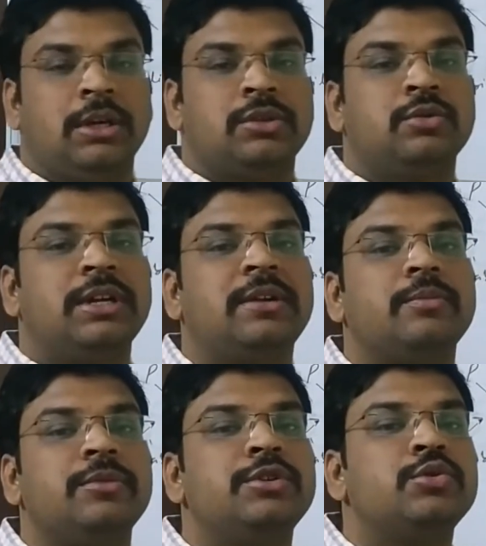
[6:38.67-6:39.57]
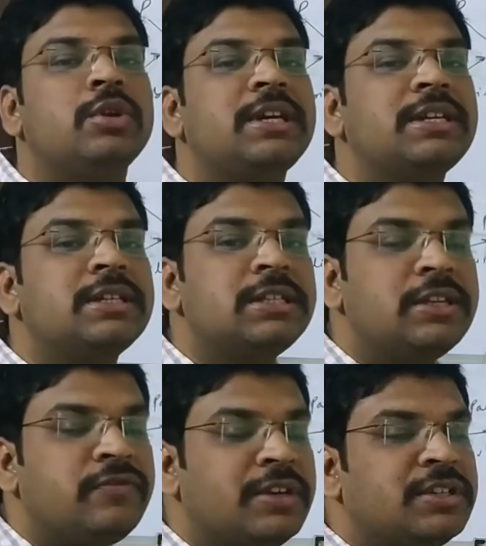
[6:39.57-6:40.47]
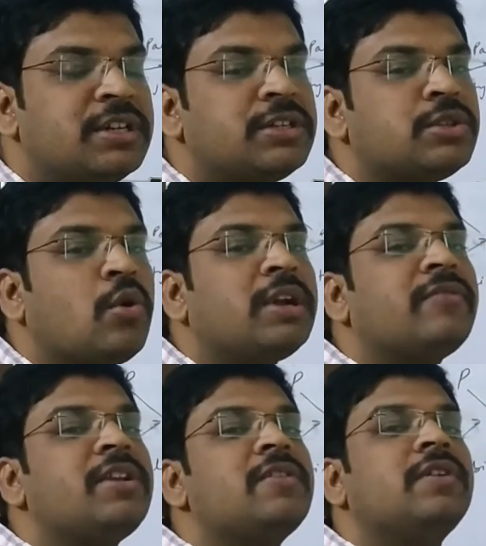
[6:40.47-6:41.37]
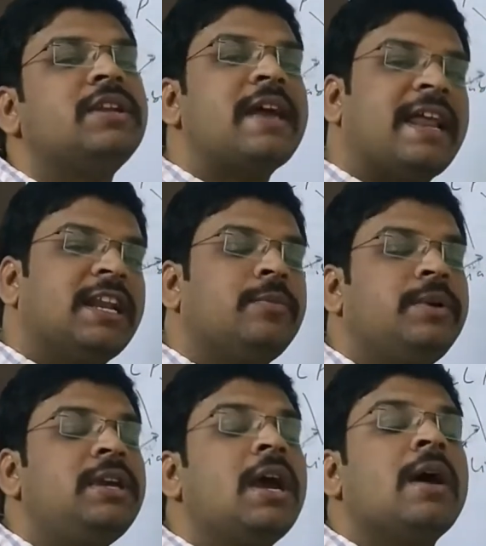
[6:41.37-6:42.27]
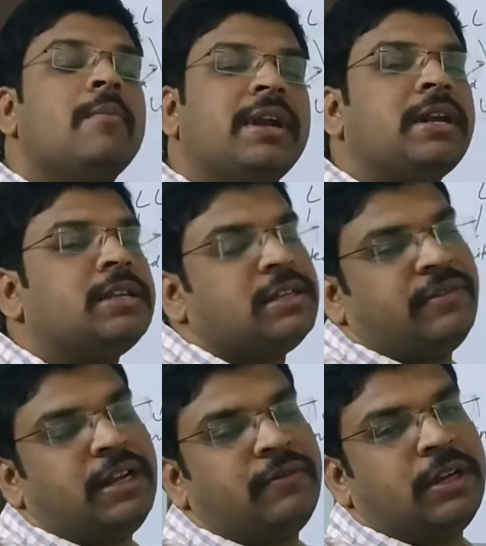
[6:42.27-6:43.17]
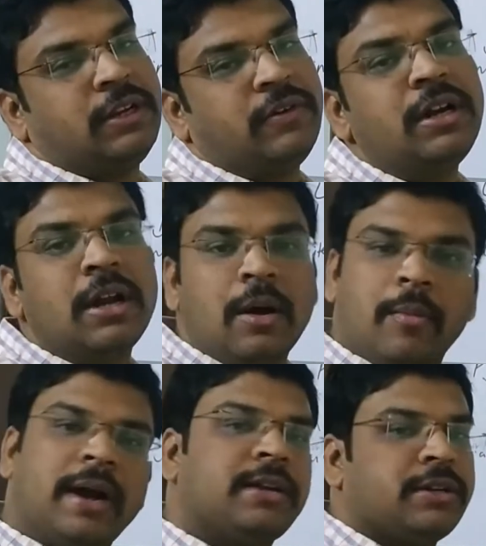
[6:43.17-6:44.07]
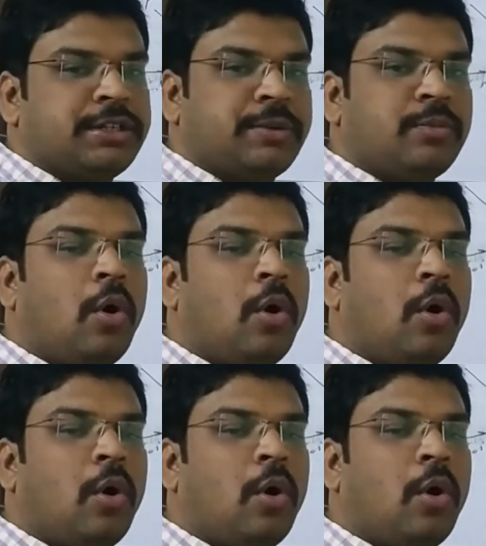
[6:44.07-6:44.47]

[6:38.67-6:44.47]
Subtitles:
So that mutual agency feature is not available in LLP, but it is available in our partnership.